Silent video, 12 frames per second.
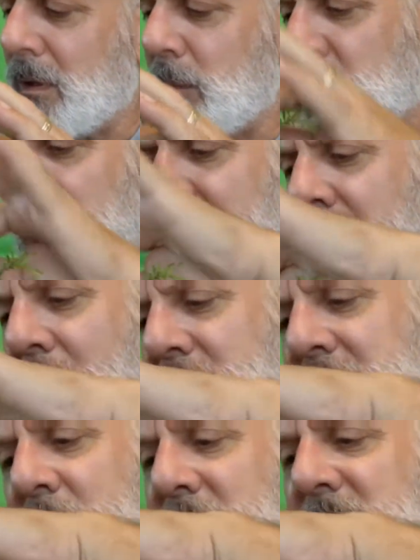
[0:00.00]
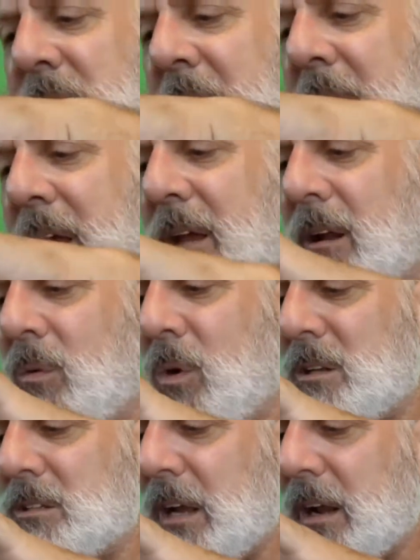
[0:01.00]
But as I was saying,
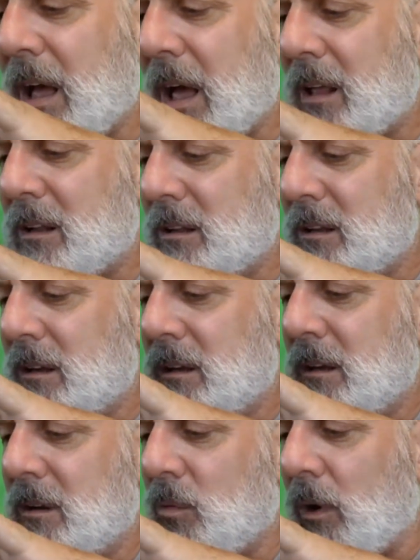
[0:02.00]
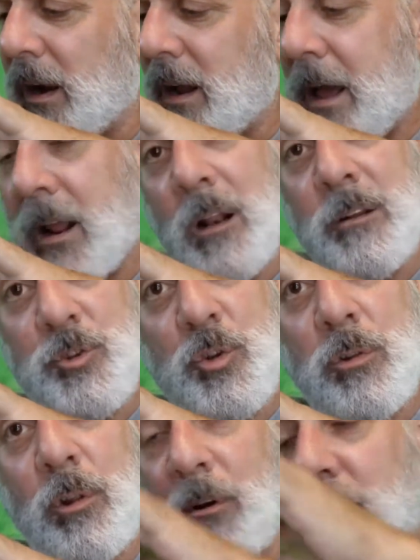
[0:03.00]
once I got where I kind of
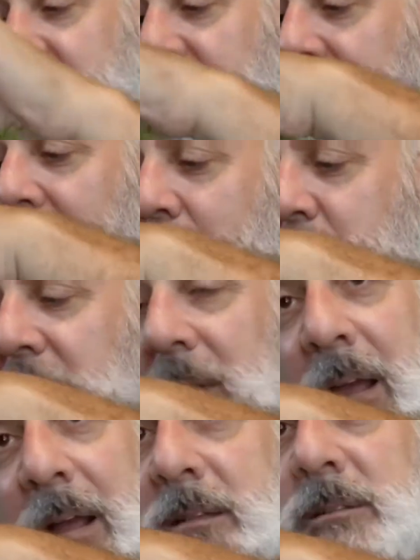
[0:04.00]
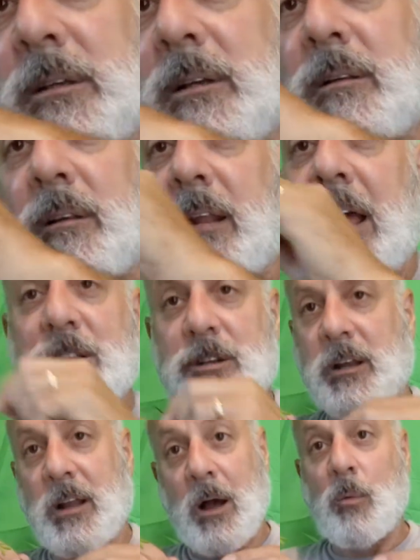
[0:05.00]
learned to not be lazy and
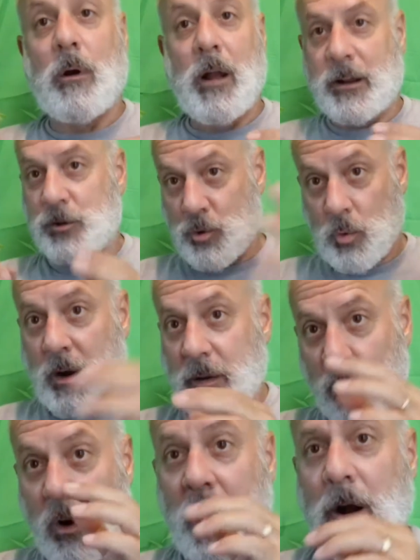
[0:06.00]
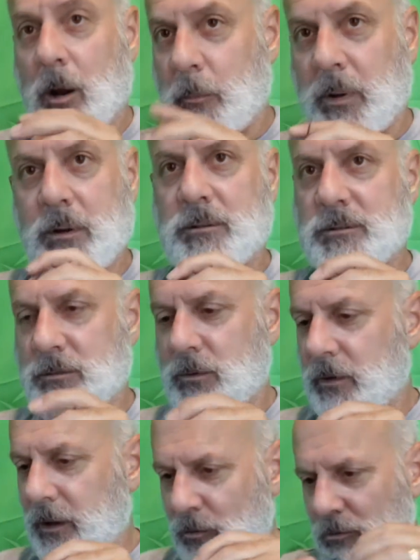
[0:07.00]
actually got where I enjoyed wiring, because
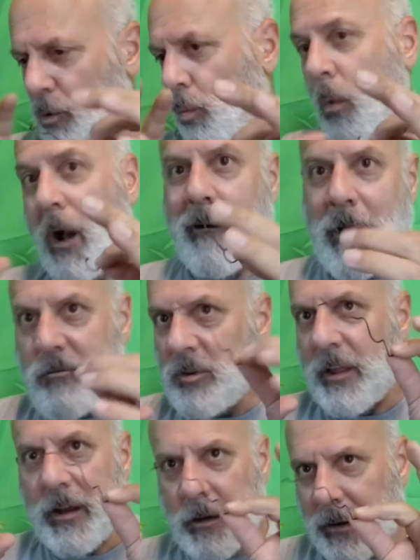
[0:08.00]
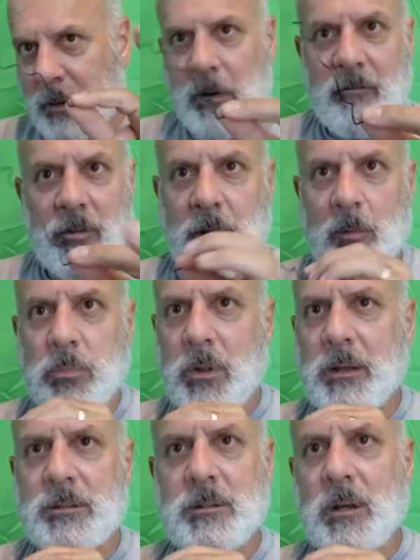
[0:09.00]
you wire everything and get everything
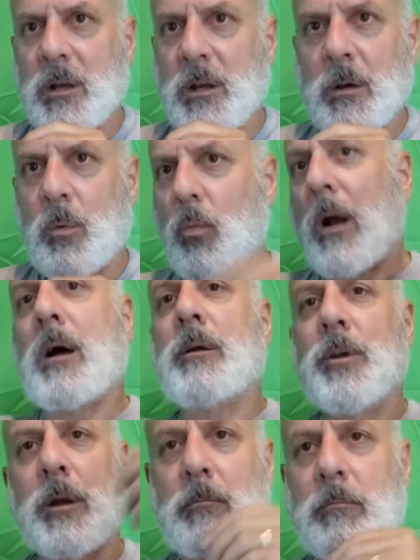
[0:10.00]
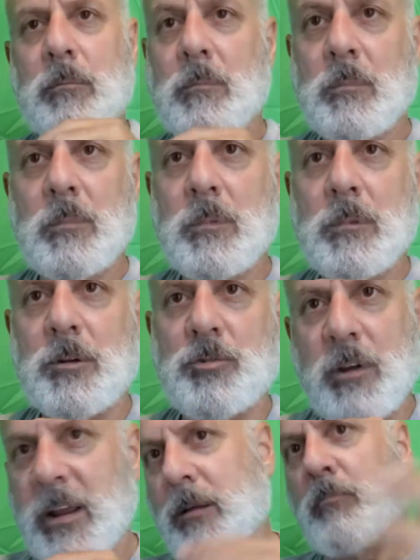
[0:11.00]
placed, wow, the
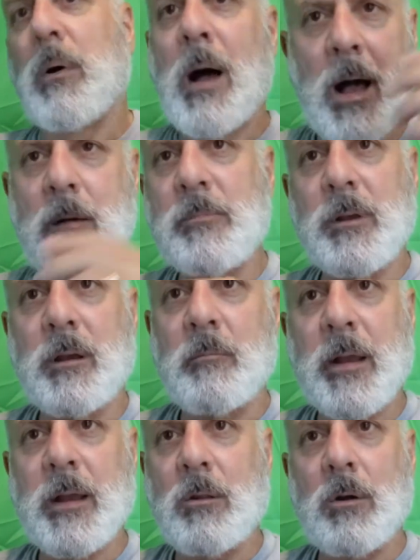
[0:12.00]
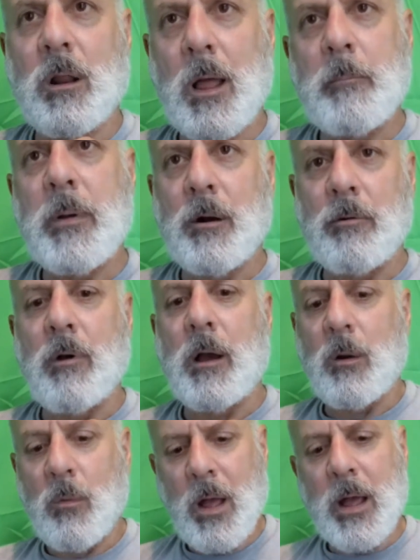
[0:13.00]
tree can pop, you can make it look a lot better right
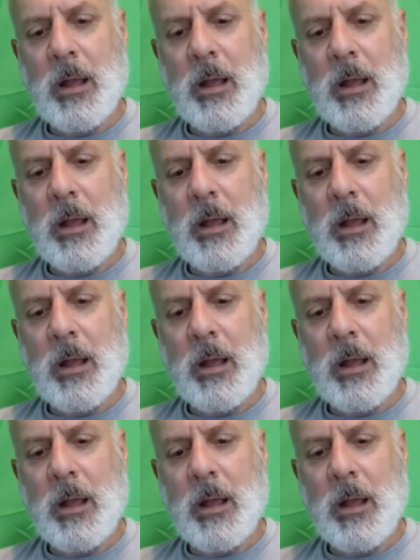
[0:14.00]
away.